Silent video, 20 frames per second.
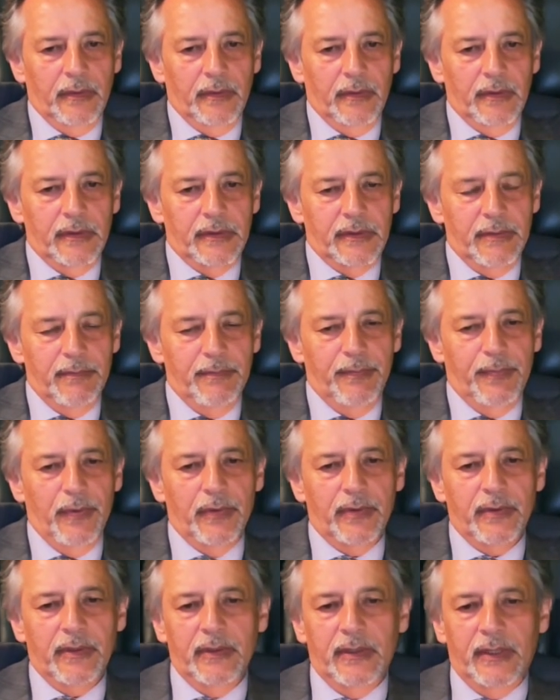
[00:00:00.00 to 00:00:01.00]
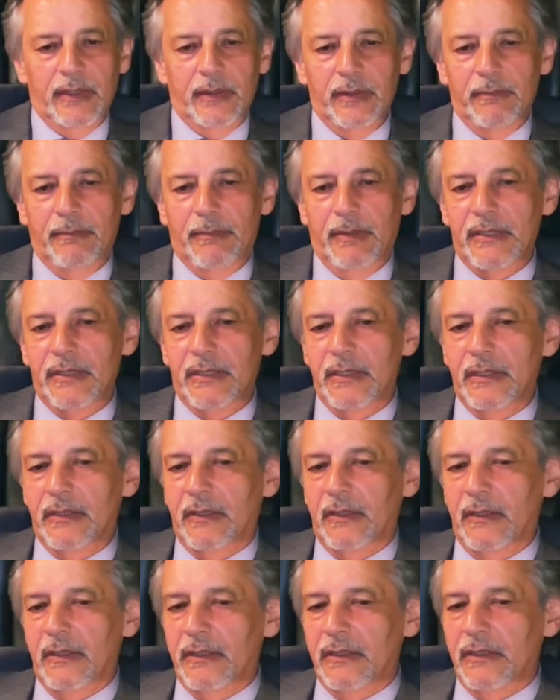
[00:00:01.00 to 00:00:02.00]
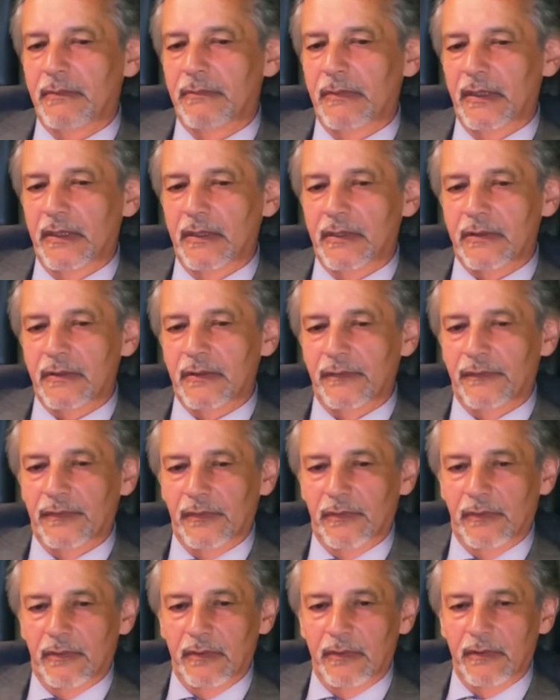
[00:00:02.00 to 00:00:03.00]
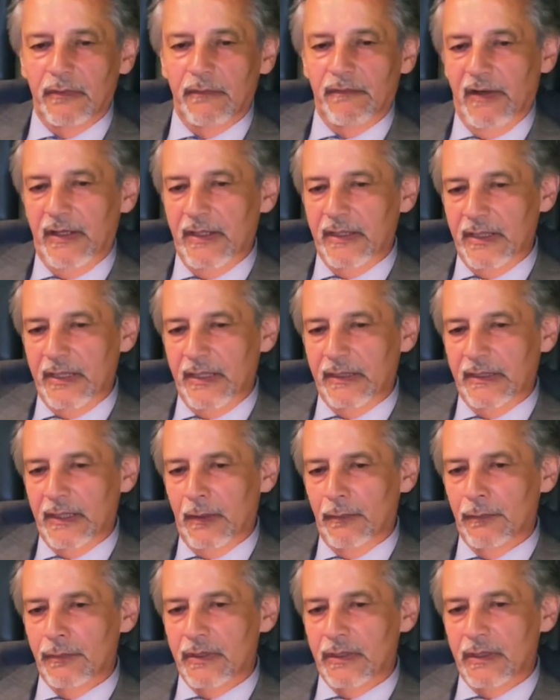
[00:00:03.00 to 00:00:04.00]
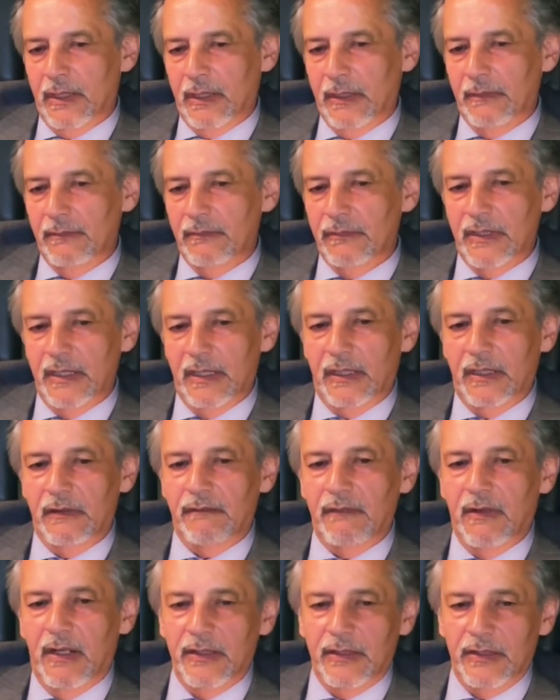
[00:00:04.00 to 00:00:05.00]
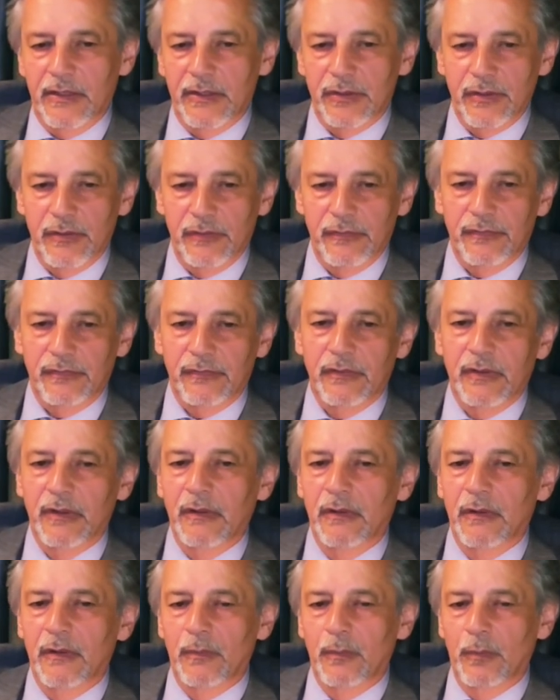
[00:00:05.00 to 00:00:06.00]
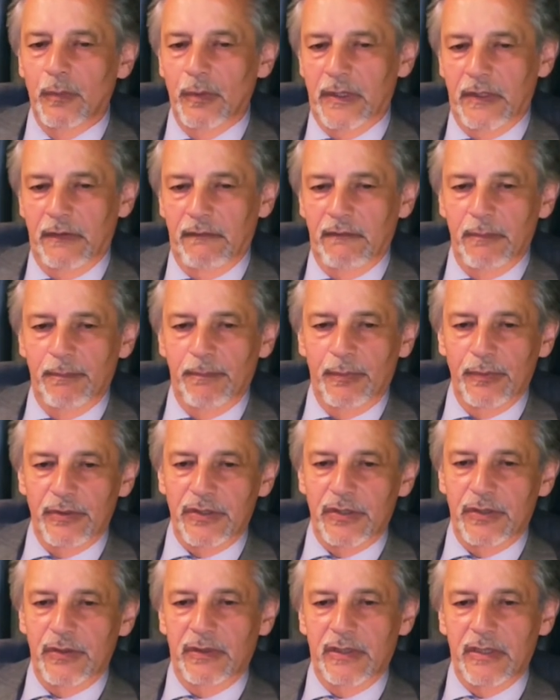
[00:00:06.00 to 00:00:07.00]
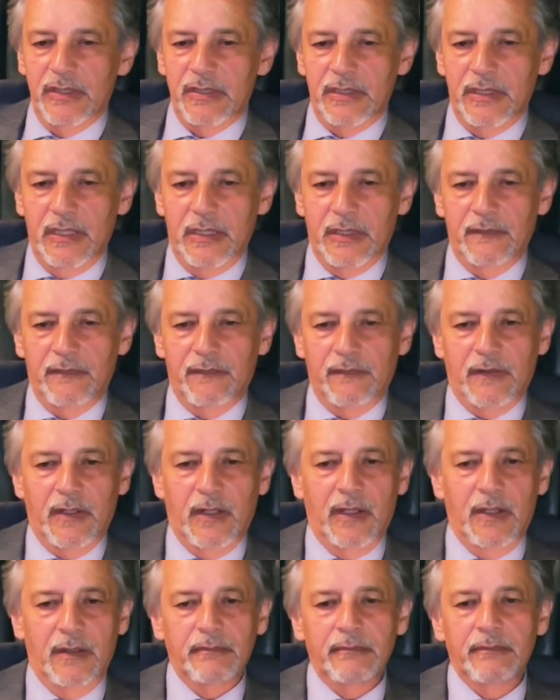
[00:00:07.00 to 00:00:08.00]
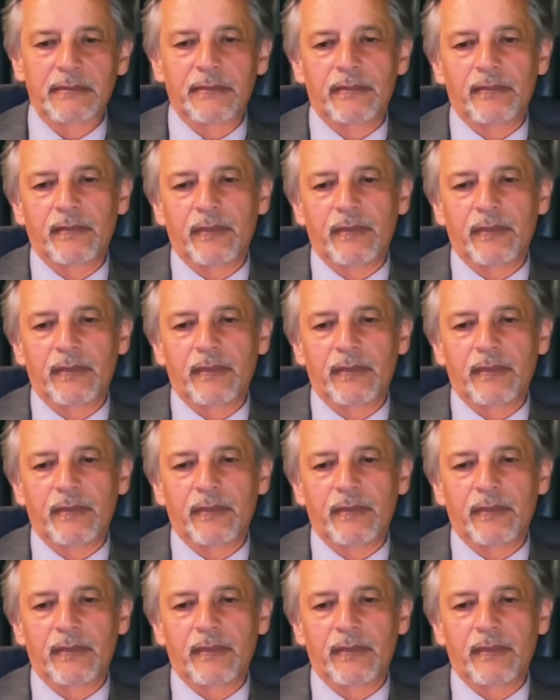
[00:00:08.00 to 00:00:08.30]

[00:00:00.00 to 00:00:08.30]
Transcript: It's important that you budget 30 minutes of your winding down time. Take advantage of whatever puts you in a state of calm,